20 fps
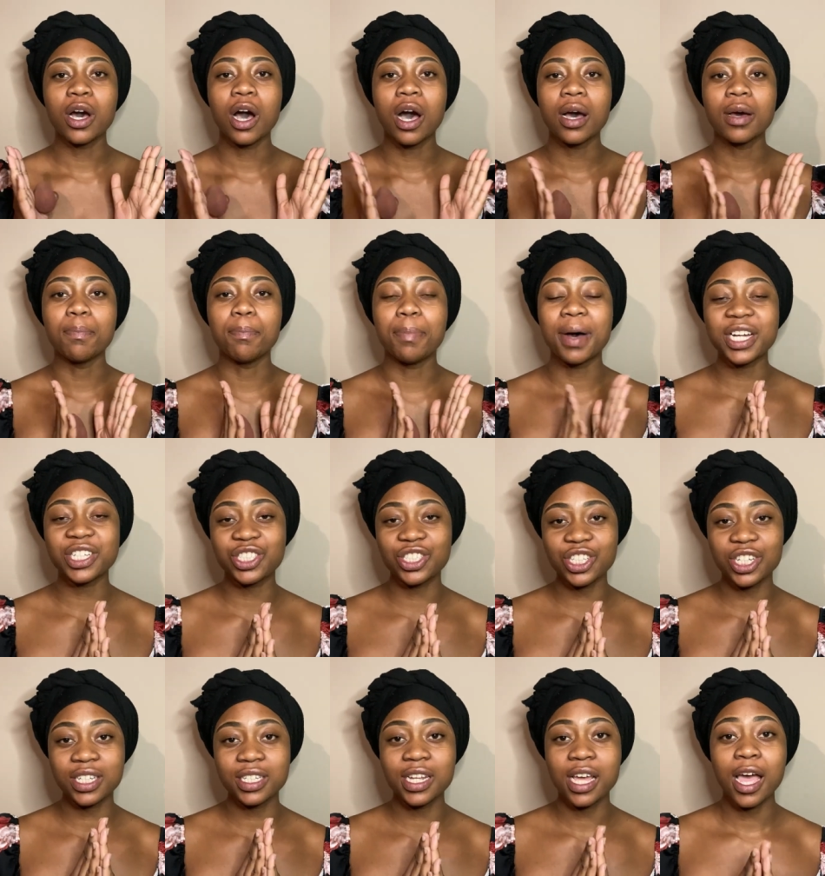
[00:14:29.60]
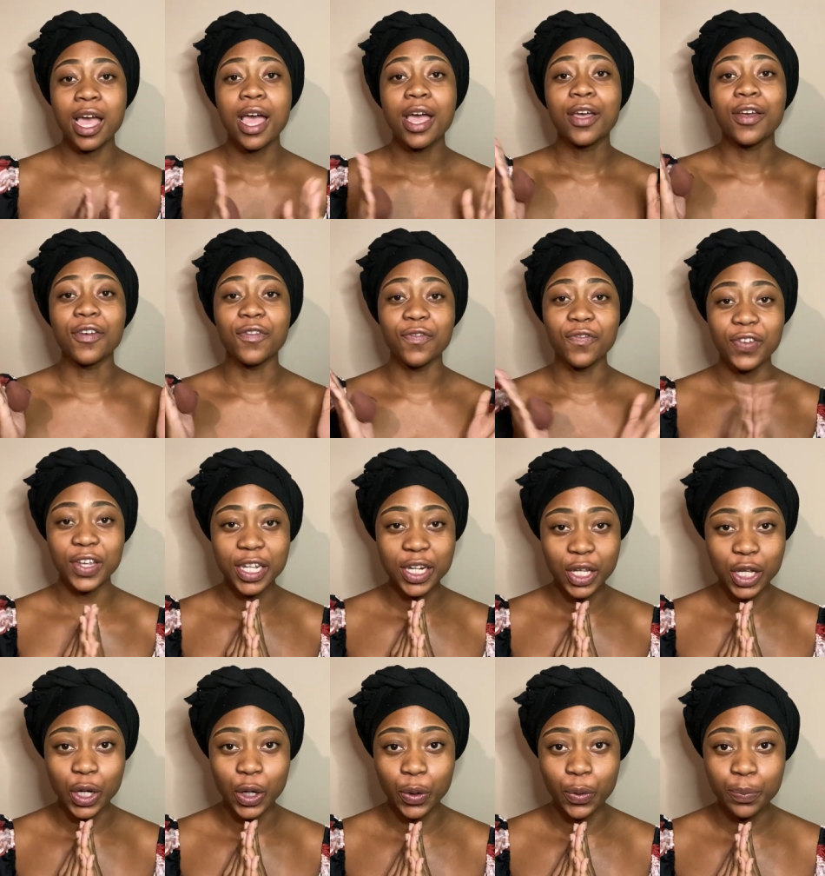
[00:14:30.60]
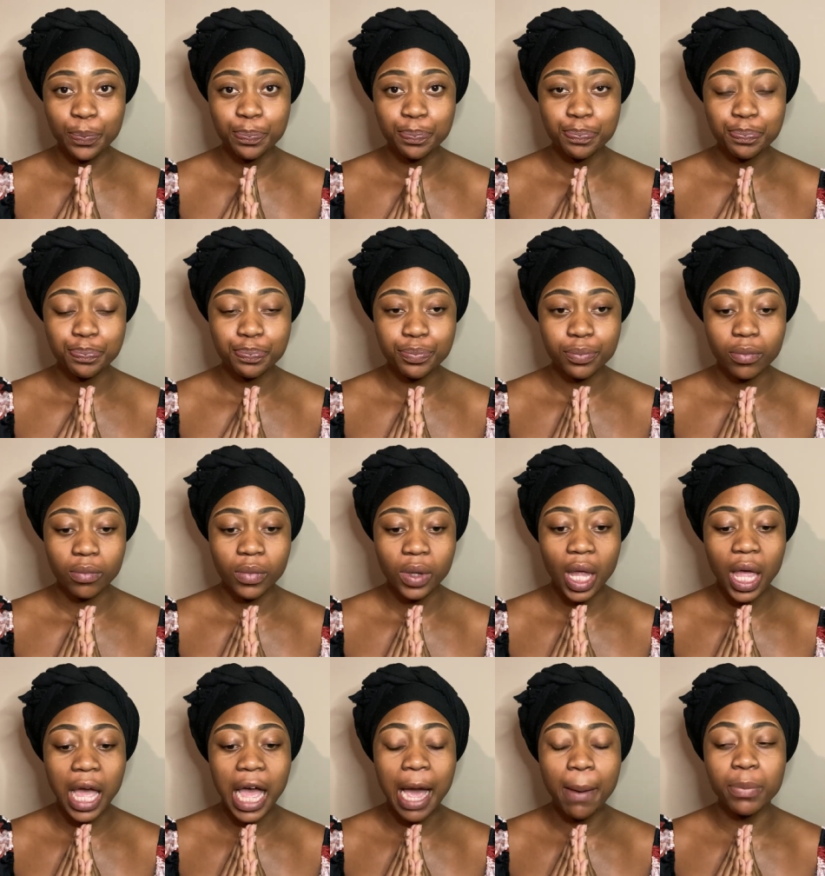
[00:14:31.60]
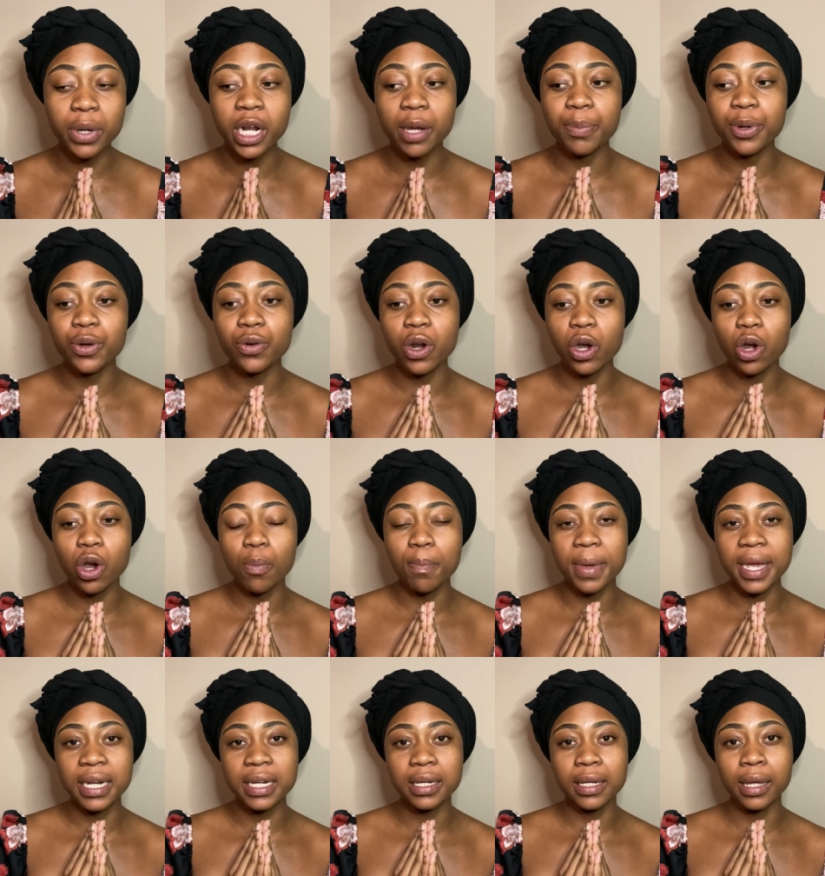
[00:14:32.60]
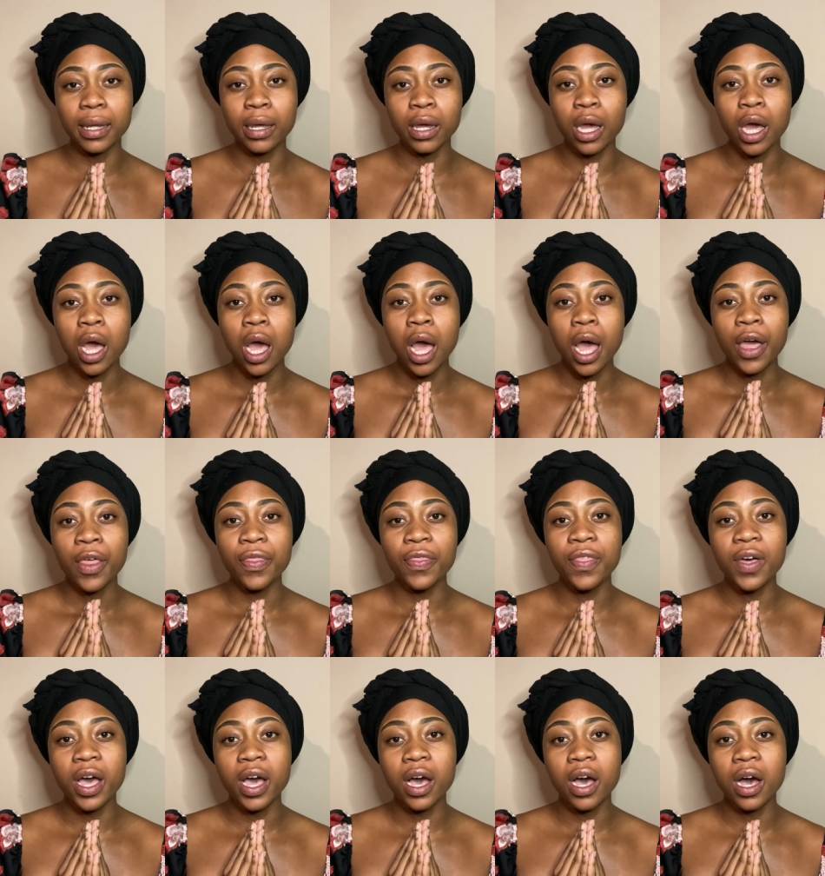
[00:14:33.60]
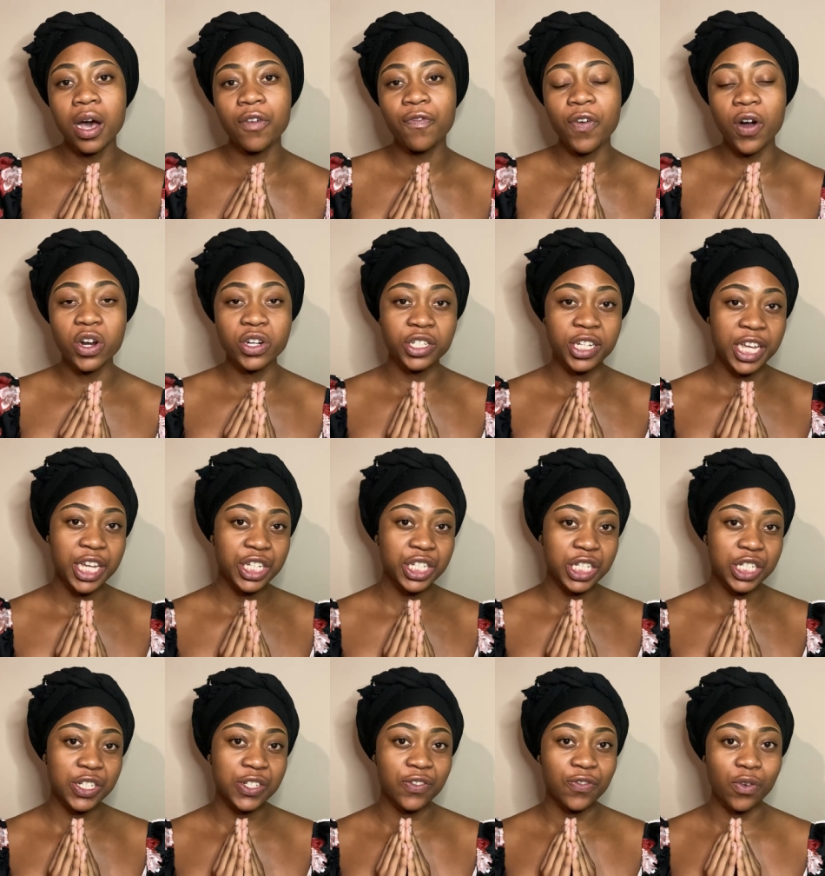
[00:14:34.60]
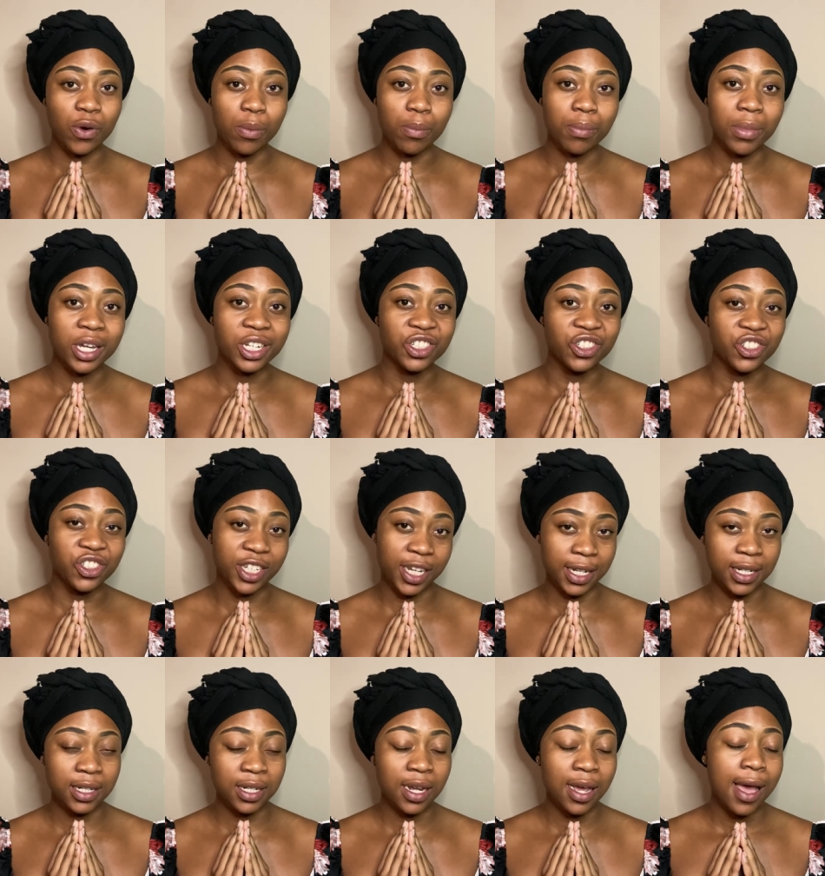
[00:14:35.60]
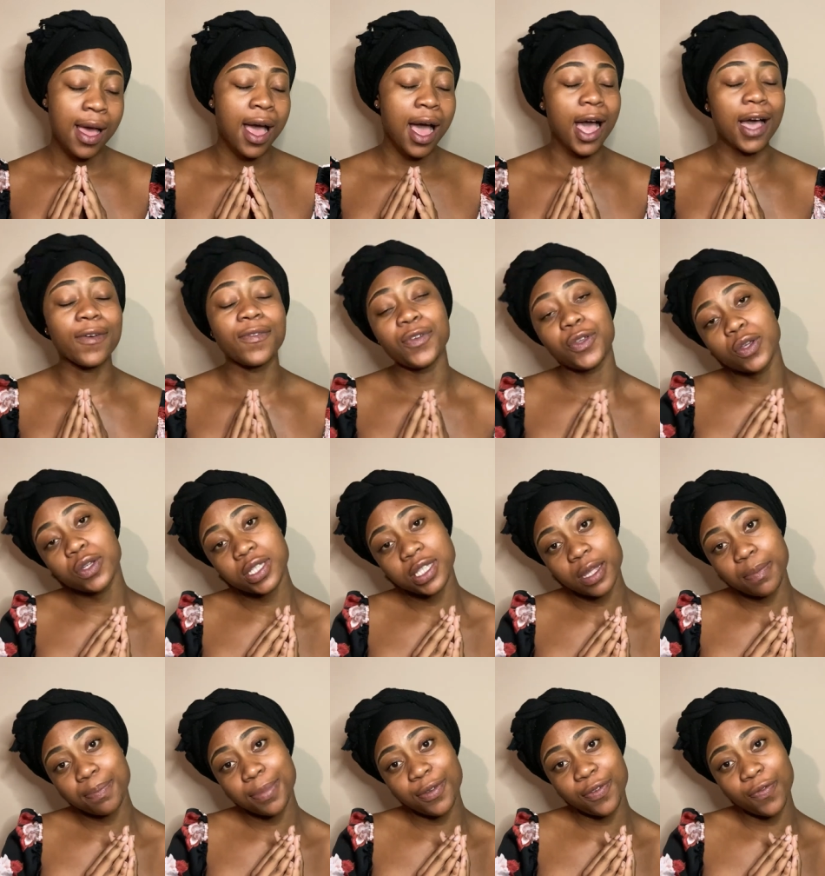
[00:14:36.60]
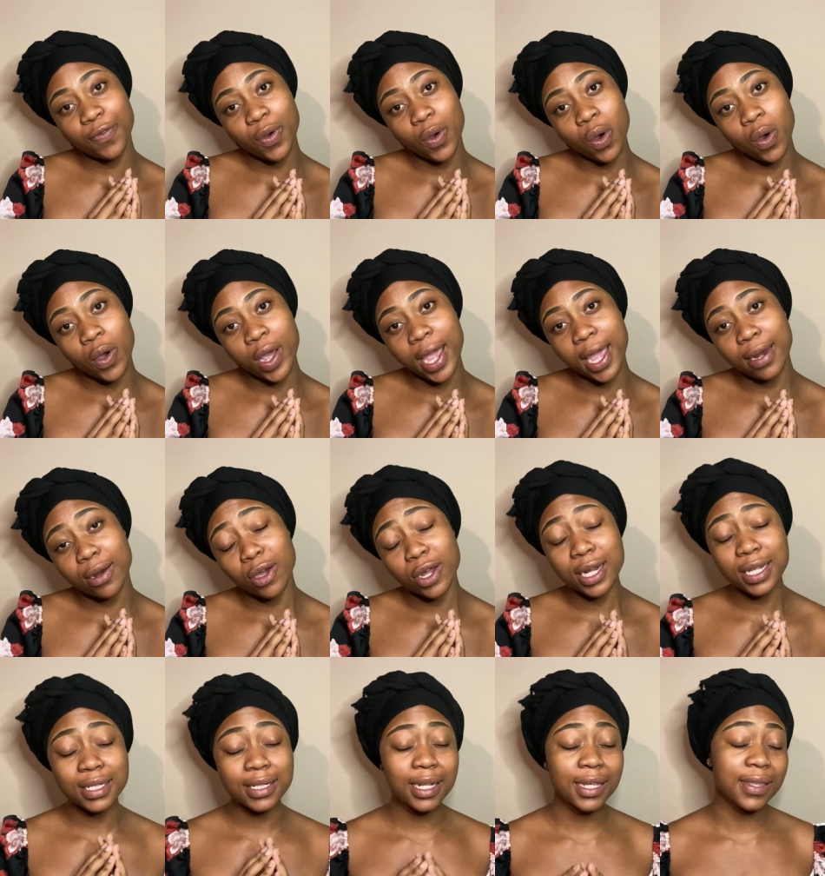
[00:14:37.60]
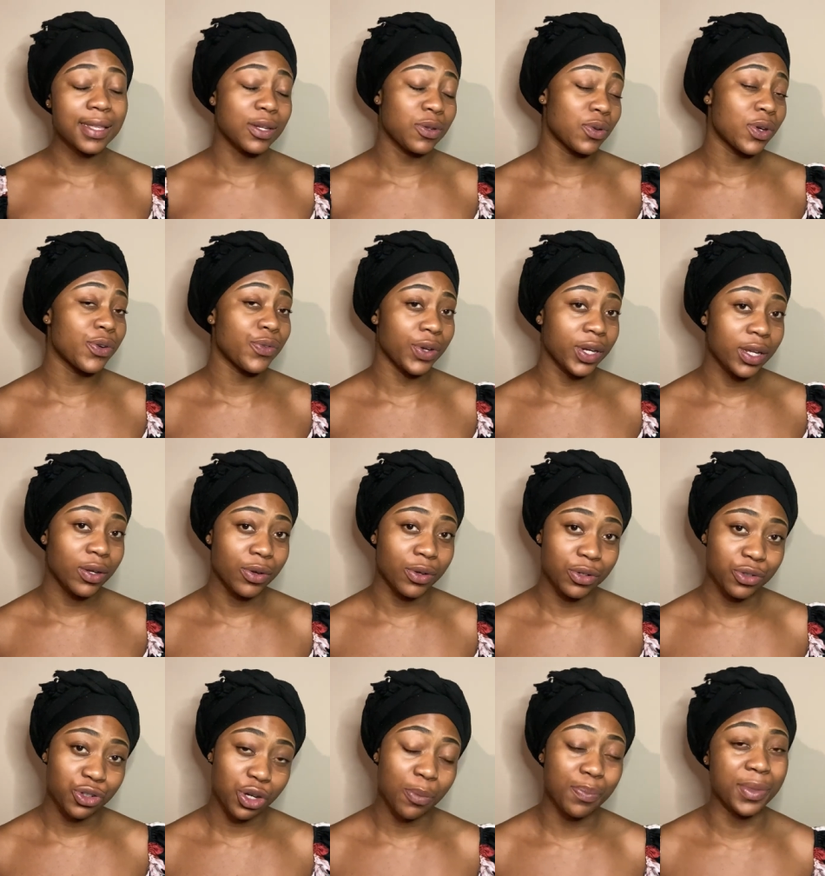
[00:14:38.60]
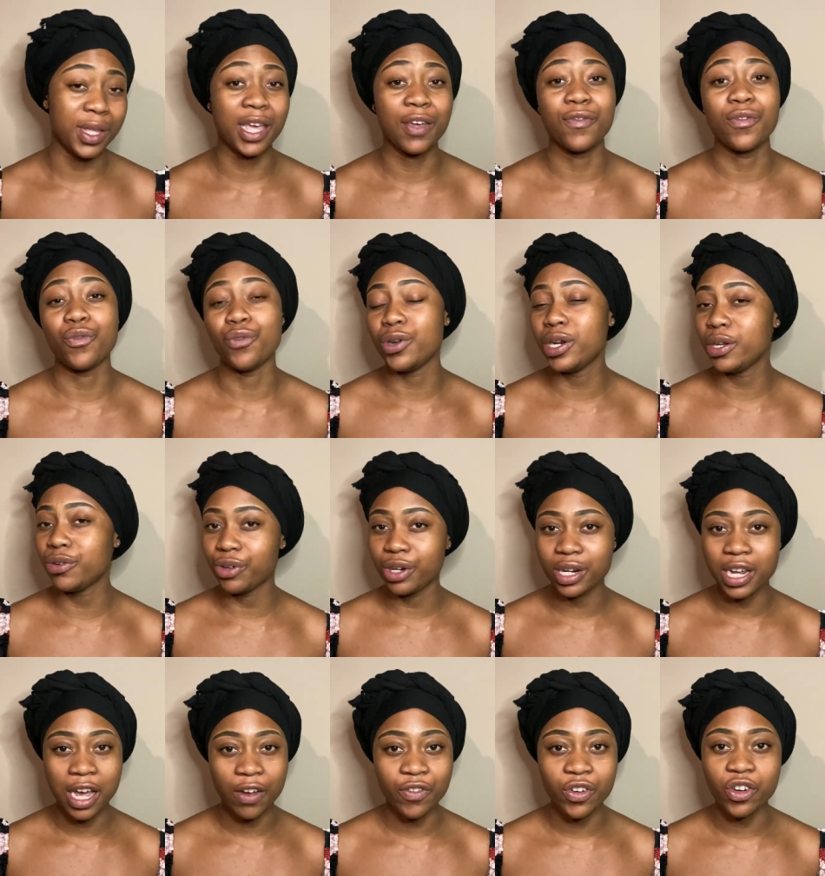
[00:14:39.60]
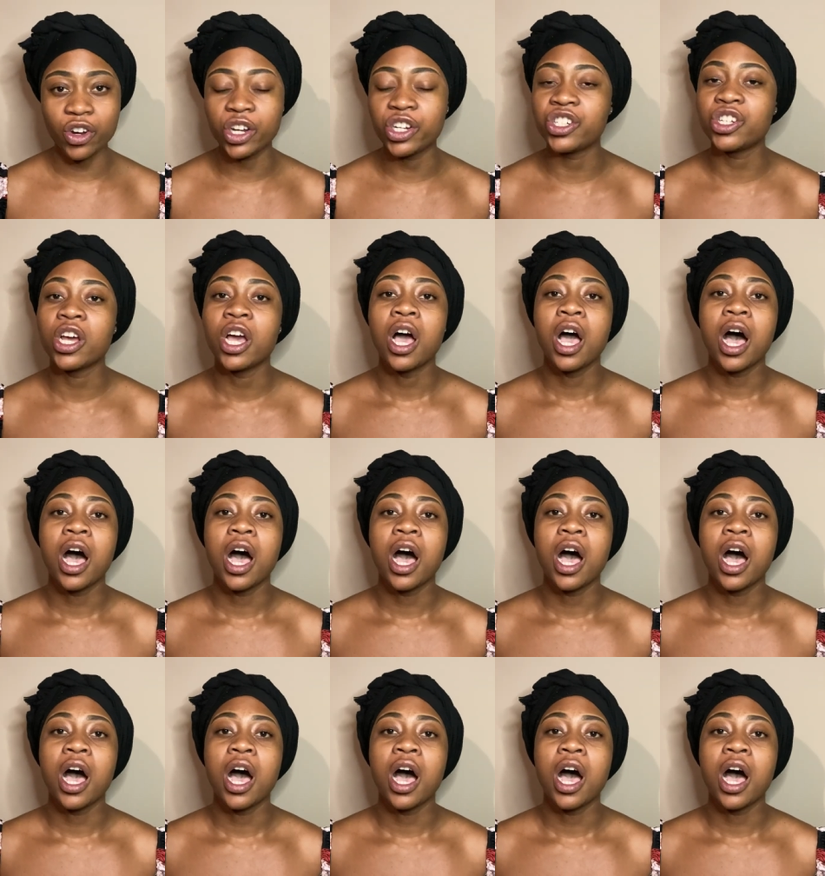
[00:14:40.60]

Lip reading: budget video, I'm gonna be recommending the foundations from Jet. I've used them before, and honestly they do a really good job. They have really great coverage.